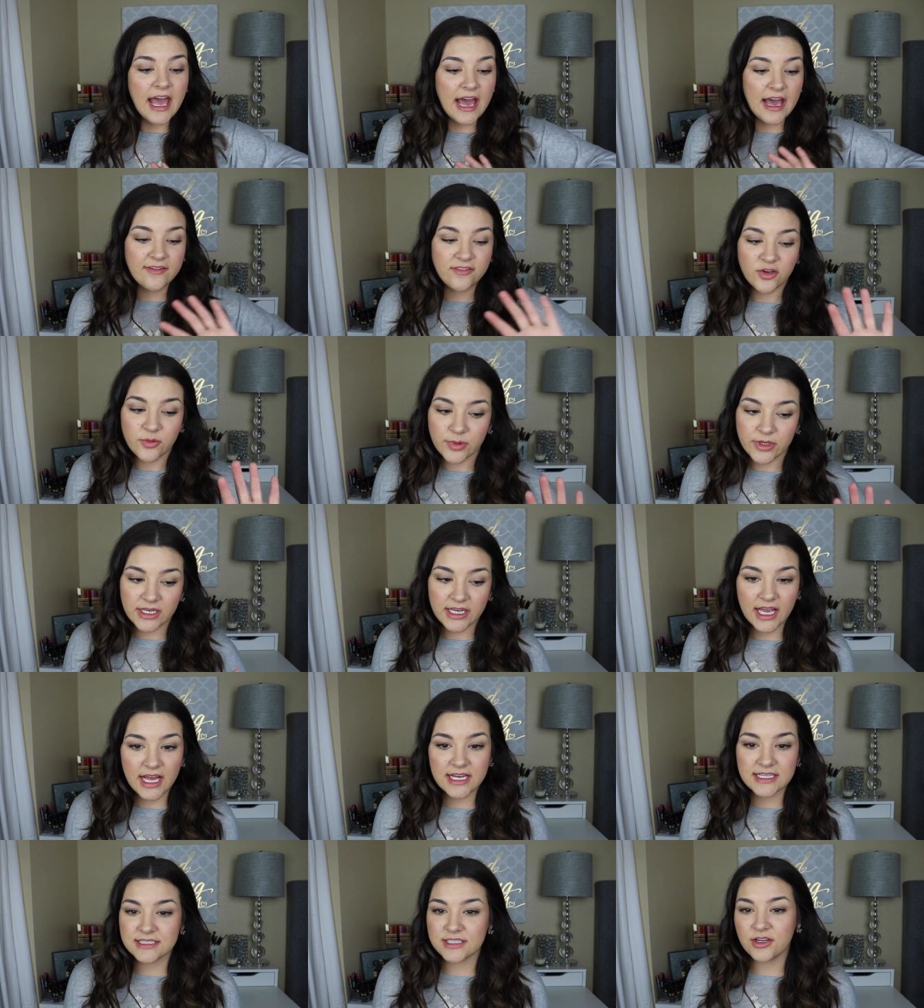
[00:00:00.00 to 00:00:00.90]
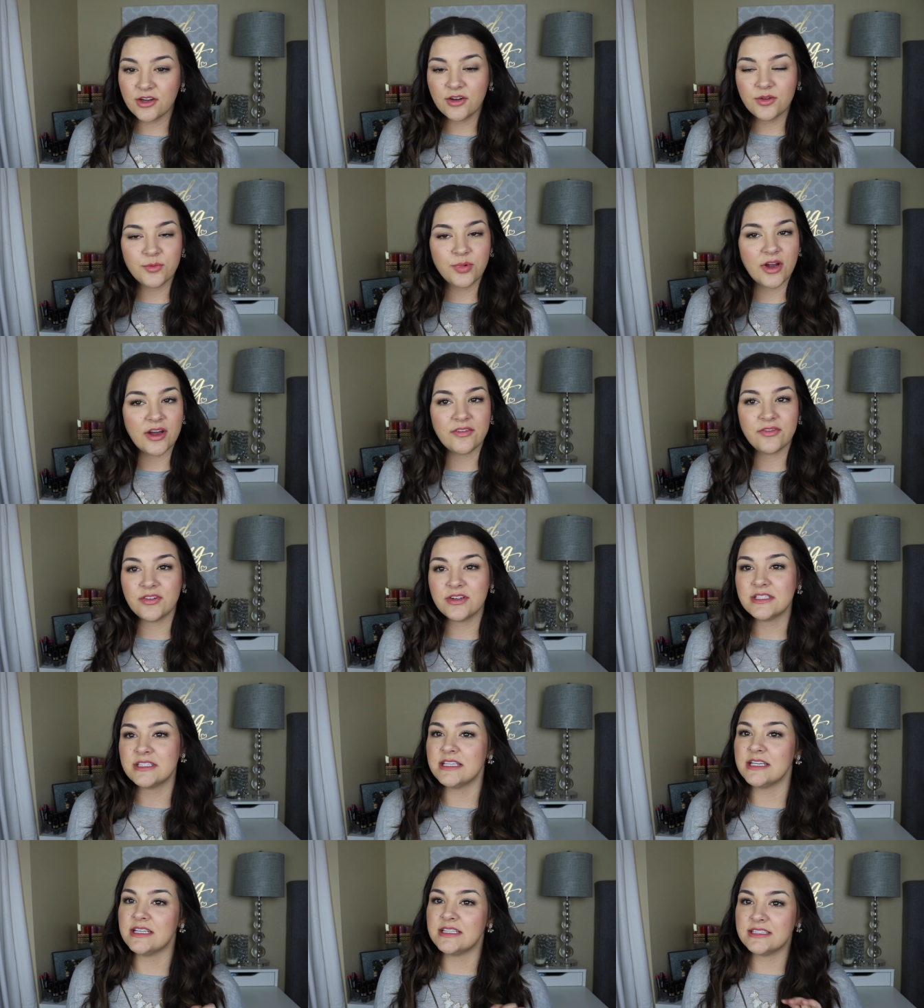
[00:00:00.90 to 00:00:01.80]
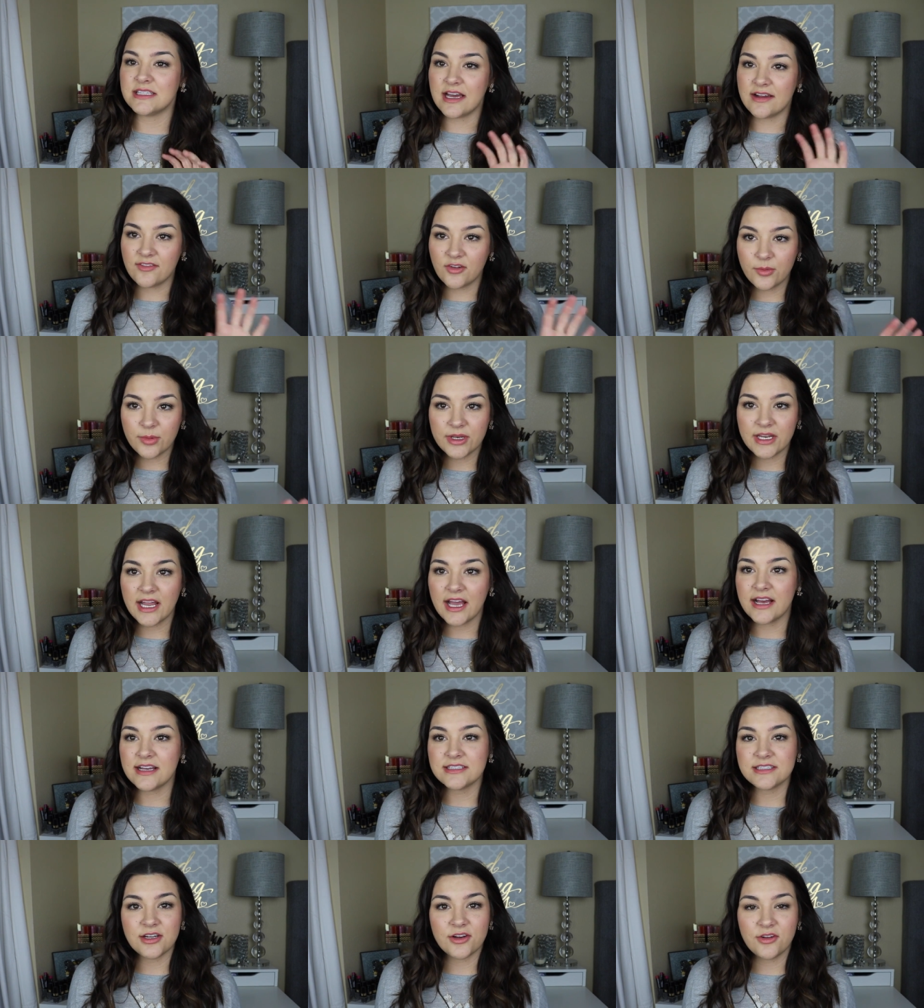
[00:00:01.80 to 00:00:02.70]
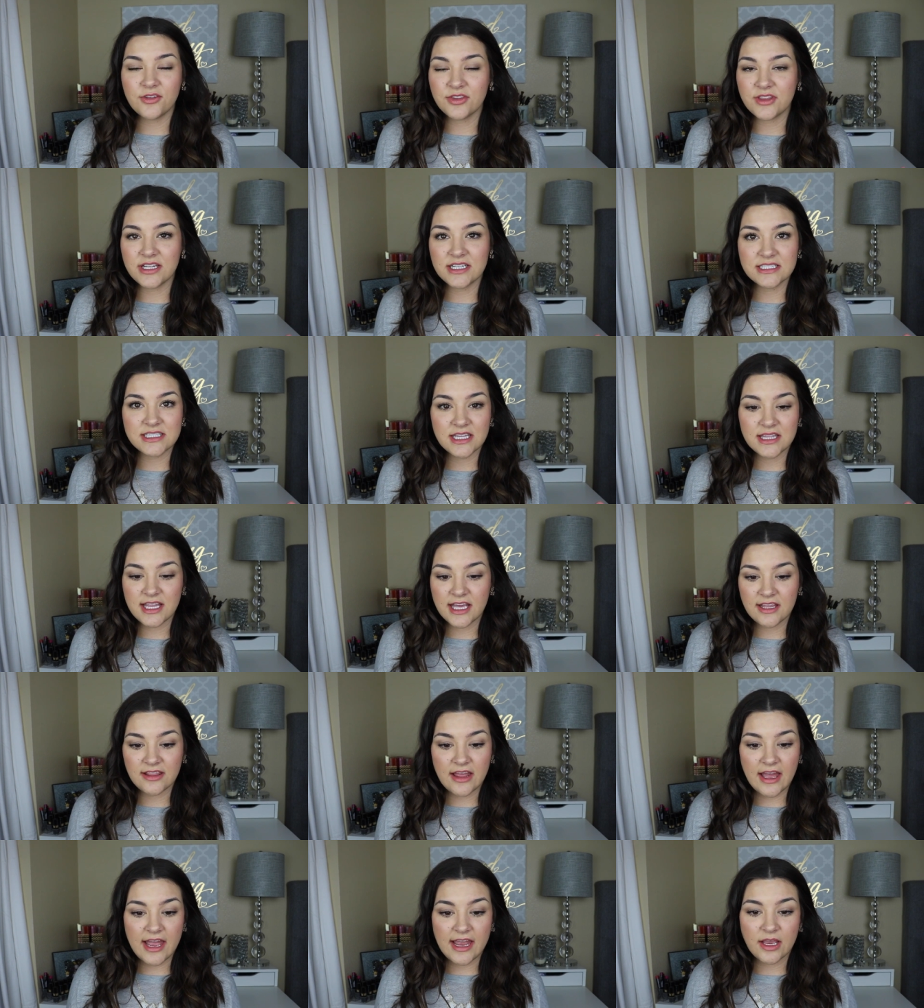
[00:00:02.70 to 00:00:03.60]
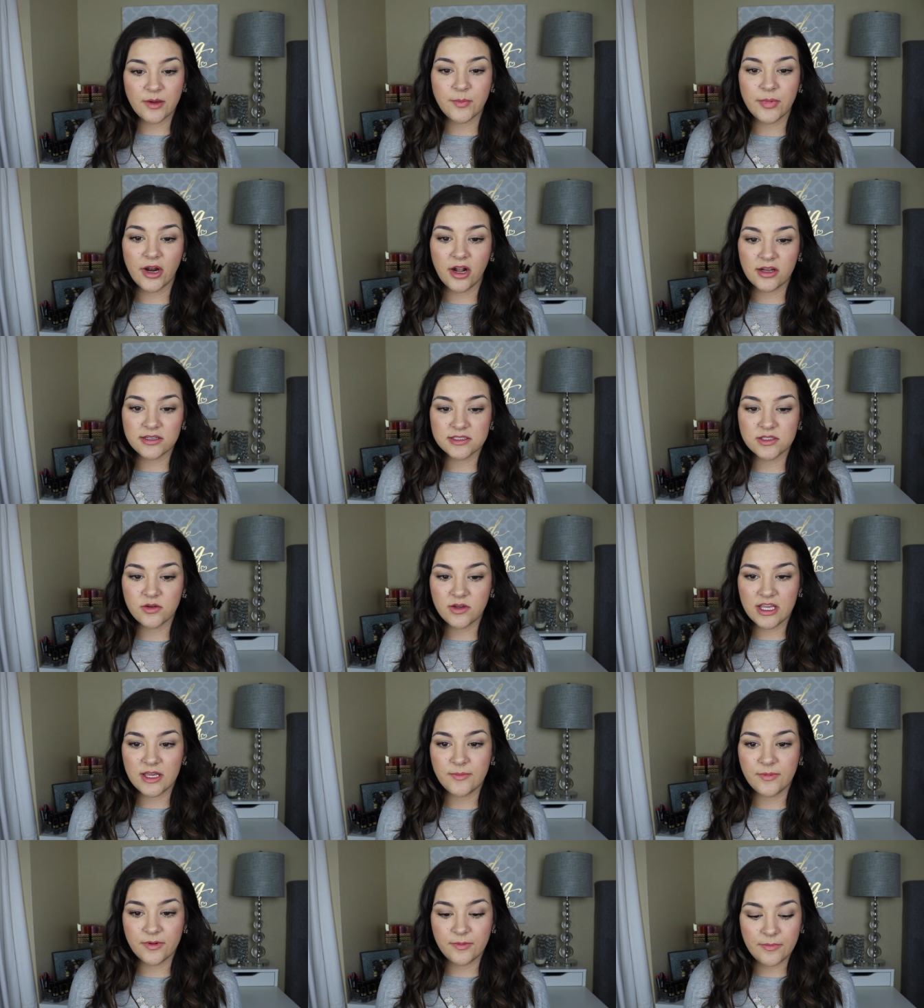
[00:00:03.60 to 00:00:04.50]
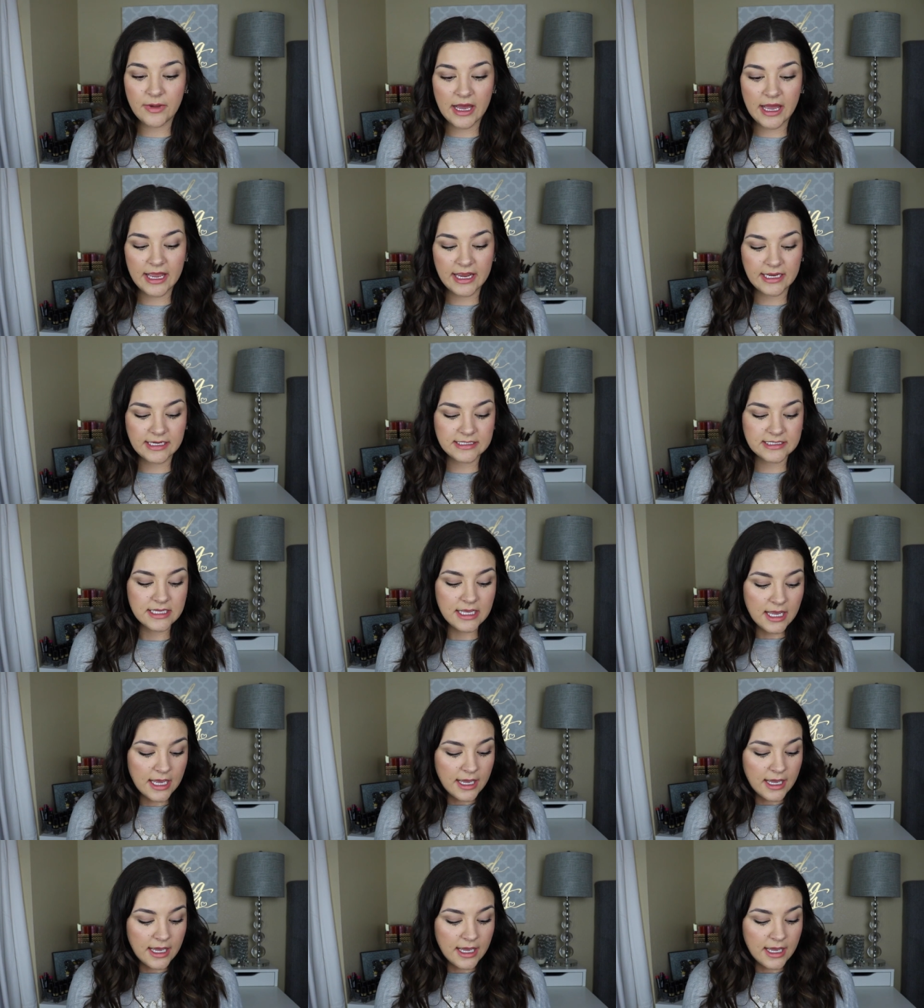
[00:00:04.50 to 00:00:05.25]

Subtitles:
Everybody has their own preferences. Everybody has their own things that they like, but also keep in mind,